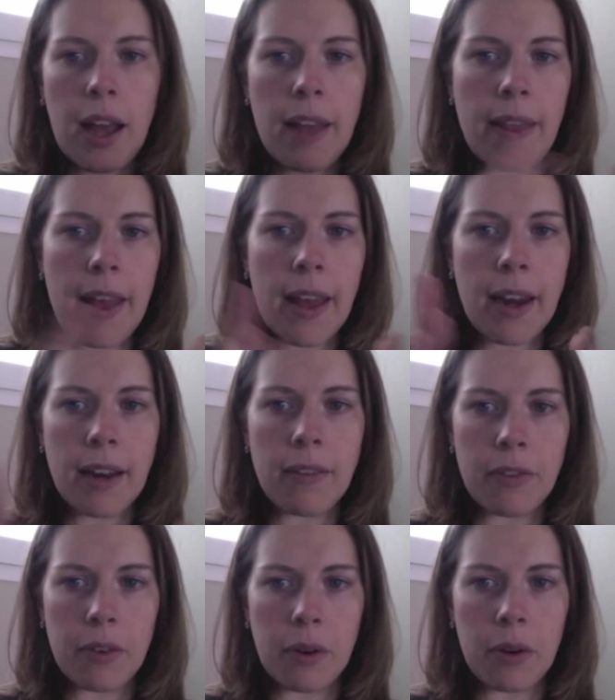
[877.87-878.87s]
and then
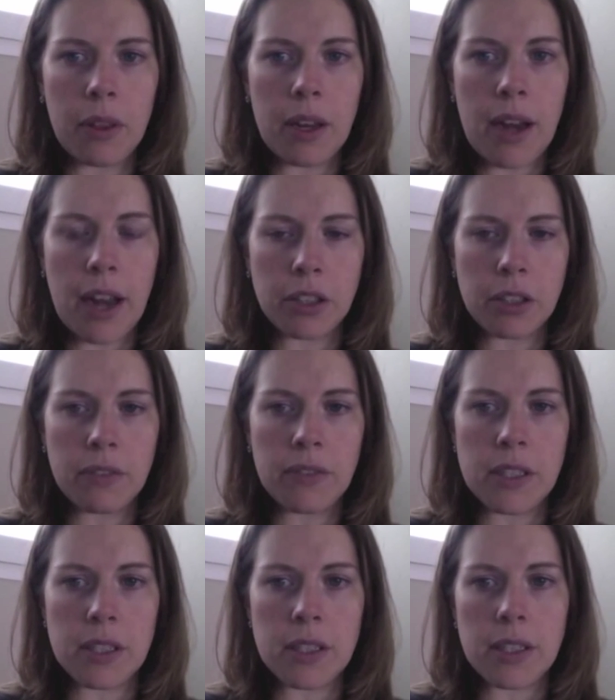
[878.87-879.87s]
for the National
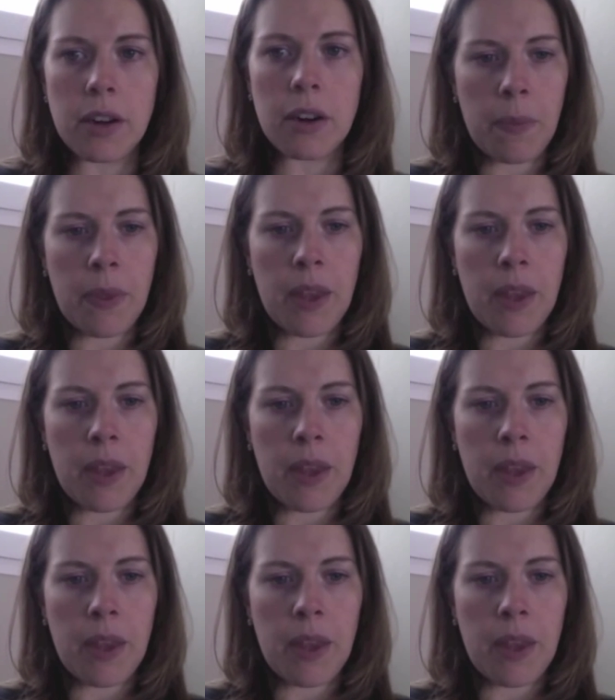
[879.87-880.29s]
Visa Center.